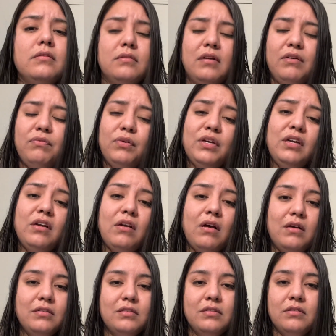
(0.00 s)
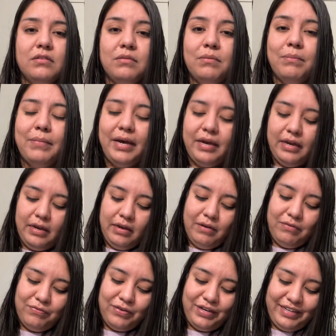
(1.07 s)
I freaking lost
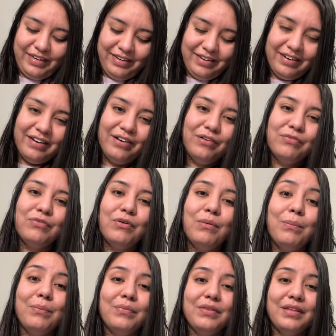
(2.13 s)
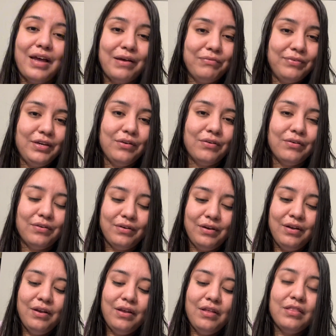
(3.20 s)
my freaking hair from that finger
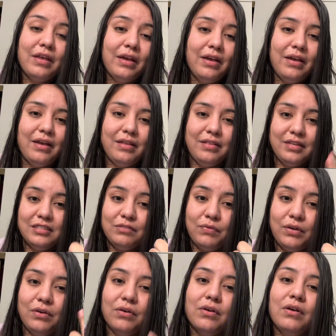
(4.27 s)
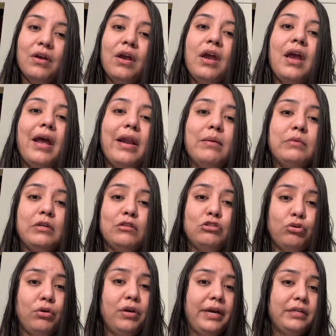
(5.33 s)
the this finger and I'm gonna
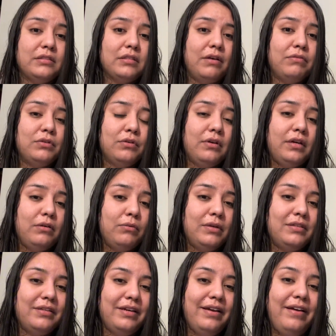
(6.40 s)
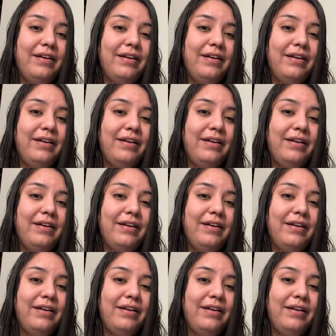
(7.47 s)
show you guys after like what the